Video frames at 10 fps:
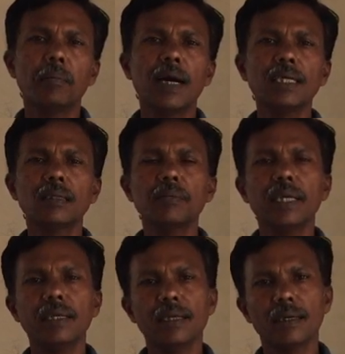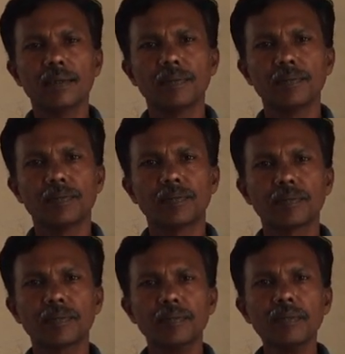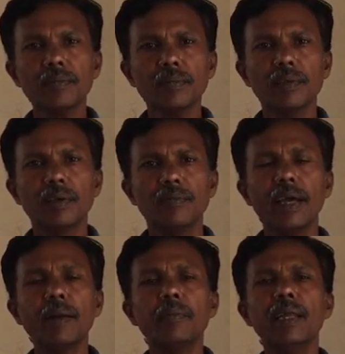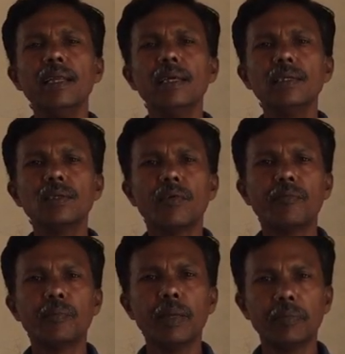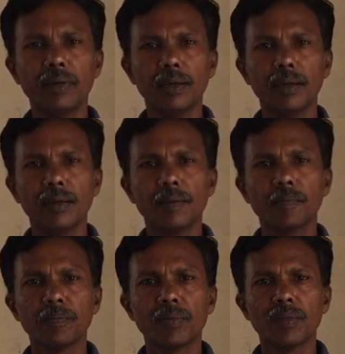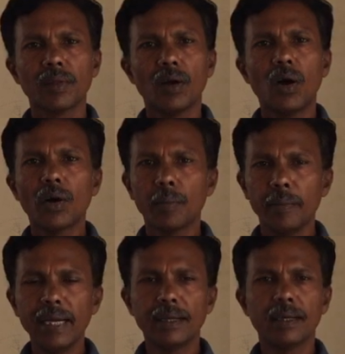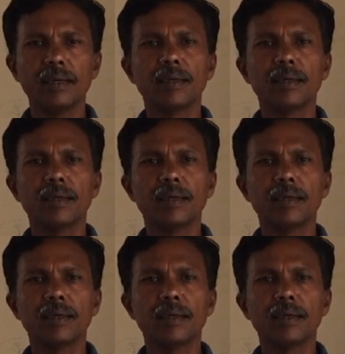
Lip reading: mass media where millions of people are met